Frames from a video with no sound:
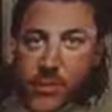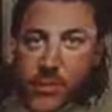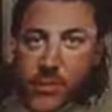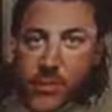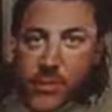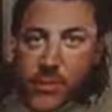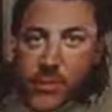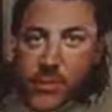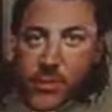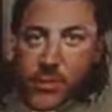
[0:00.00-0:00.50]

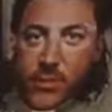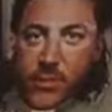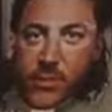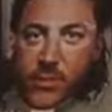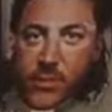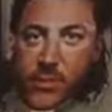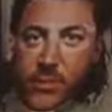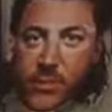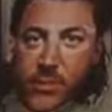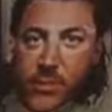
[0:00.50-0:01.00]

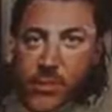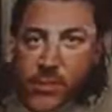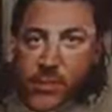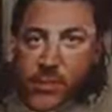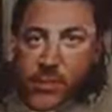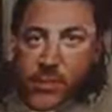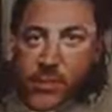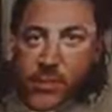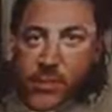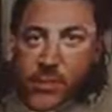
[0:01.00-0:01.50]

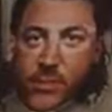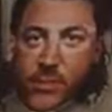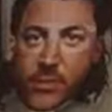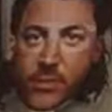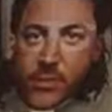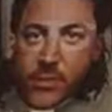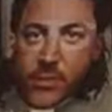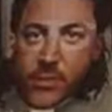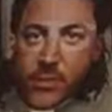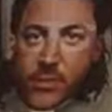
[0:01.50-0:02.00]

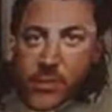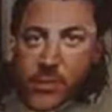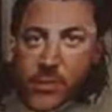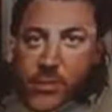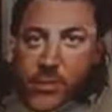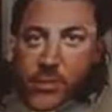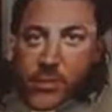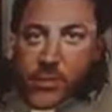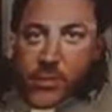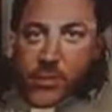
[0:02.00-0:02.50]

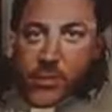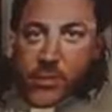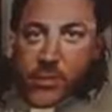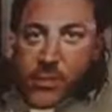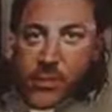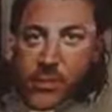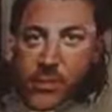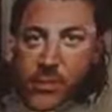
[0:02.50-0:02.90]
No words are spoken by the person on screen.